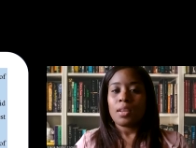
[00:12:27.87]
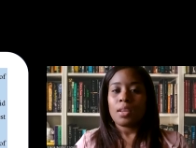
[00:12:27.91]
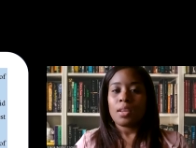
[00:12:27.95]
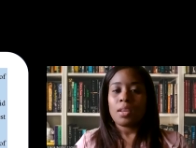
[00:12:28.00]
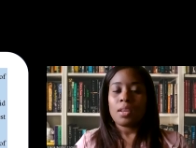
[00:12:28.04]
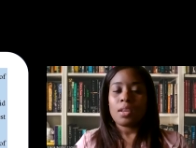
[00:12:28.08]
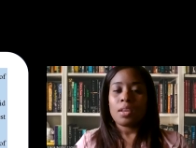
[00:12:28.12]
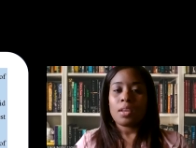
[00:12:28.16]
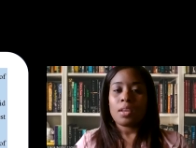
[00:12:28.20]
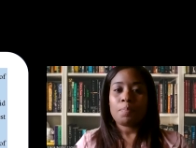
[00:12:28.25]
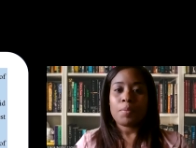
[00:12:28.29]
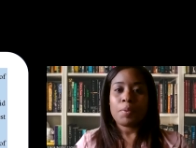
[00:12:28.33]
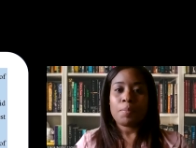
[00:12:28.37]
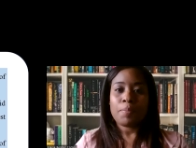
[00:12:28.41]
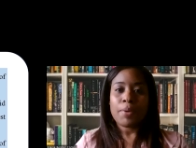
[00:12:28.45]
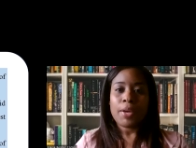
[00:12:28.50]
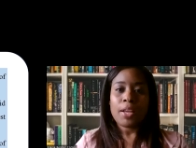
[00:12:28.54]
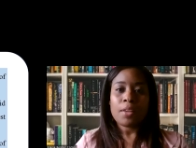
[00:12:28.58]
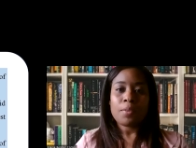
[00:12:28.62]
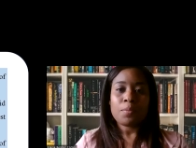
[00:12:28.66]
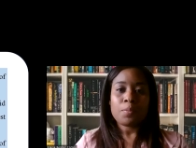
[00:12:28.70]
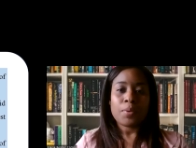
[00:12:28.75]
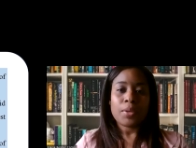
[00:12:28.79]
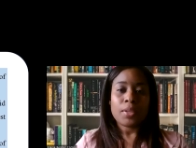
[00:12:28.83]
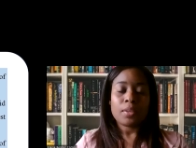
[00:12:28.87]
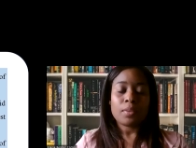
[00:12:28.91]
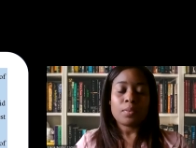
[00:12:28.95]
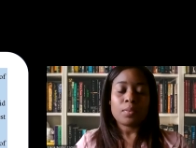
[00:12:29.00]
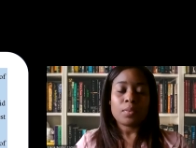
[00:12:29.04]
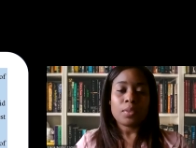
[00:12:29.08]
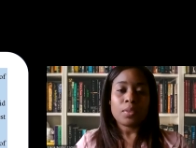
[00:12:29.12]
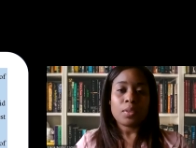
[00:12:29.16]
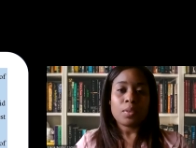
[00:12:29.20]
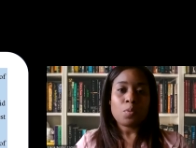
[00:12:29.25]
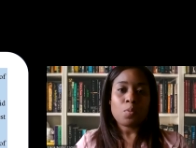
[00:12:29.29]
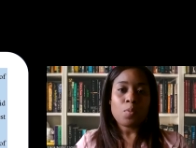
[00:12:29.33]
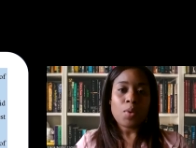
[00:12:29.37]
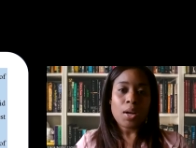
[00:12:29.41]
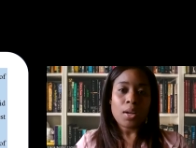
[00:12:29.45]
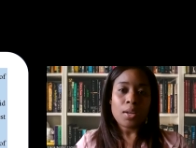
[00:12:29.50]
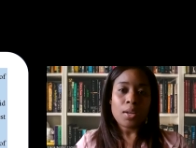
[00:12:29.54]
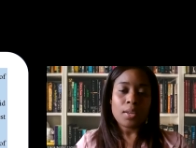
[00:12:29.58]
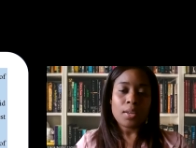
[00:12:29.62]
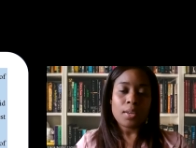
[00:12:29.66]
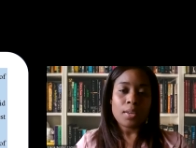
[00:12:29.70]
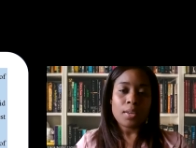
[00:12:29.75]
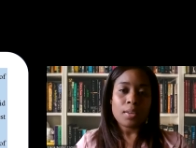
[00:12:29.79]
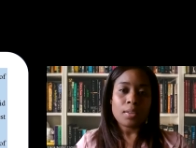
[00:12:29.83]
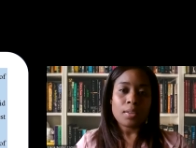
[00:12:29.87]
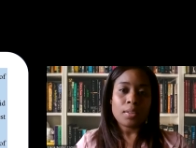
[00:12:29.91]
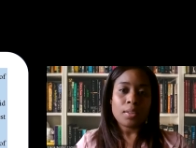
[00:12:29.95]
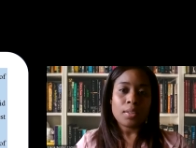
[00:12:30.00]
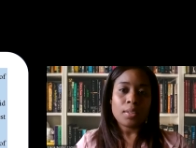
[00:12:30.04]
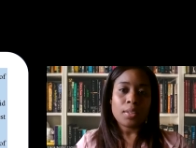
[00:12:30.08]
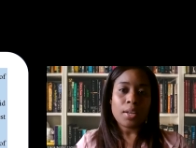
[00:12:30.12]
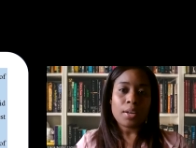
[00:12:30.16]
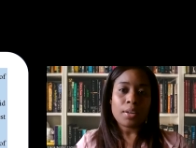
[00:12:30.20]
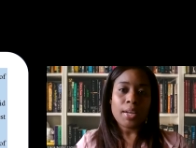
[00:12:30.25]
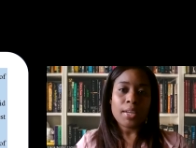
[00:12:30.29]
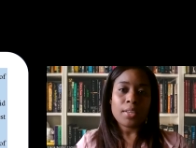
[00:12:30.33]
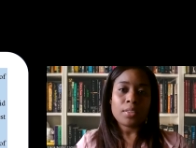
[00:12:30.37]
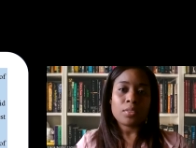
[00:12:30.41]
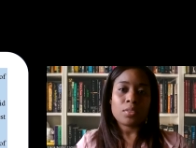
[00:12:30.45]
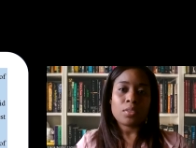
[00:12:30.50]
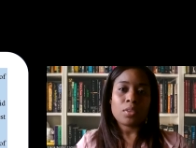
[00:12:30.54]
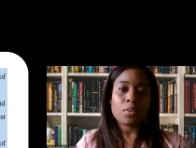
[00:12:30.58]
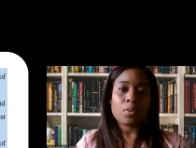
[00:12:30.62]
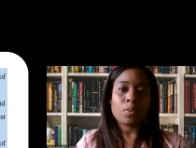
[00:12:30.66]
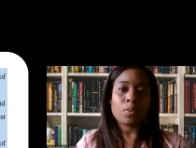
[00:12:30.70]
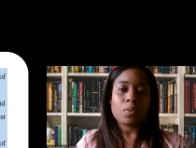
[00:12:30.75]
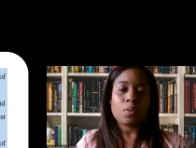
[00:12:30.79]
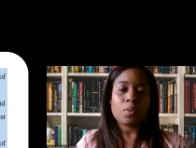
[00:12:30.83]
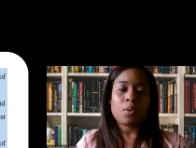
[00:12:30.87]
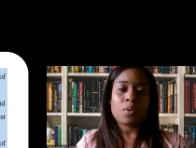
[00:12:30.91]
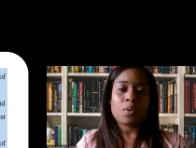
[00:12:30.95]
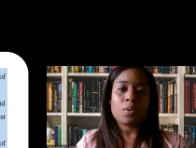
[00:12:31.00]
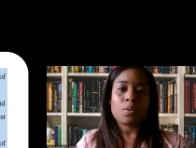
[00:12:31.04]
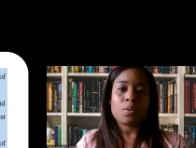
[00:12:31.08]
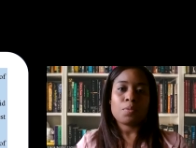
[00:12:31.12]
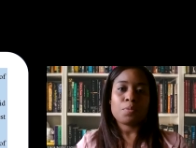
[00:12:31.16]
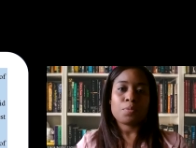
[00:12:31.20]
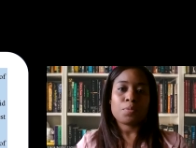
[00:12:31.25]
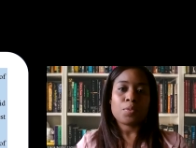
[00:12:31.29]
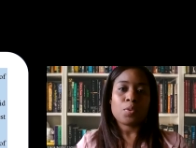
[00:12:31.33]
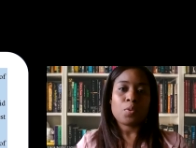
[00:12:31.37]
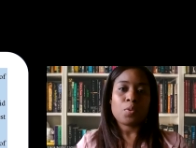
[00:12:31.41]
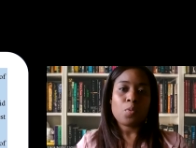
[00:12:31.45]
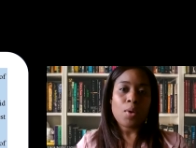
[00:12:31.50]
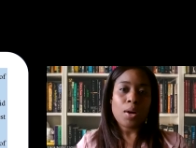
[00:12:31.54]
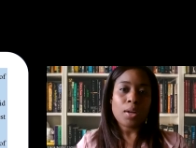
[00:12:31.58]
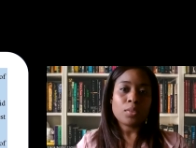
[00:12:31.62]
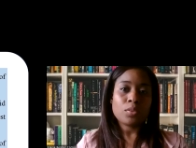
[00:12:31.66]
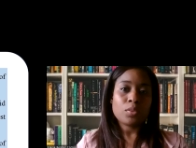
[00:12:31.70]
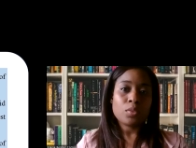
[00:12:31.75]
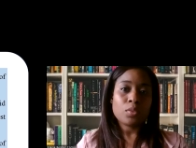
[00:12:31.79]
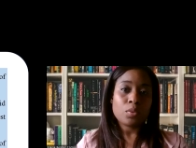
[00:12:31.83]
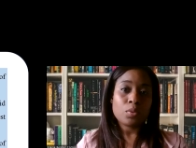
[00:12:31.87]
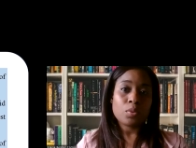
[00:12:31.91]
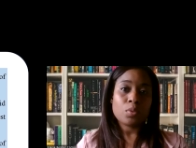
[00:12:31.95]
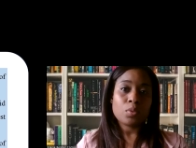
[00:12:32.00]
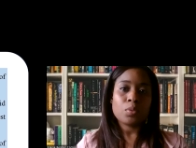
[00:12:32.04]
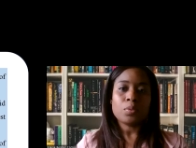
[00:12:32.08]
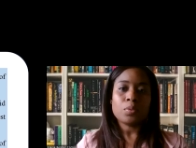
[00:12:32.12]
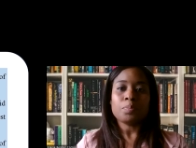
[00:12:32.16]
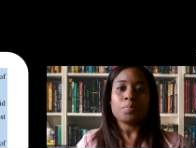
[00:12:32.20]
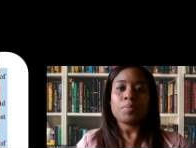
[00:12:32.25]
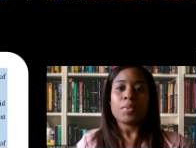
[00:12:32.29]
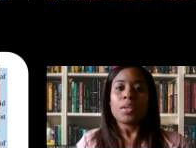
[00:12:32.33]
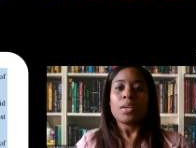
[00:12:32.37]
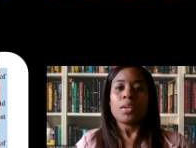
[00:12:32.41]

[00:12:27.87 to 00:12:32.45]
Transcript: uh, prepared with one, uh, in a ratio of one to two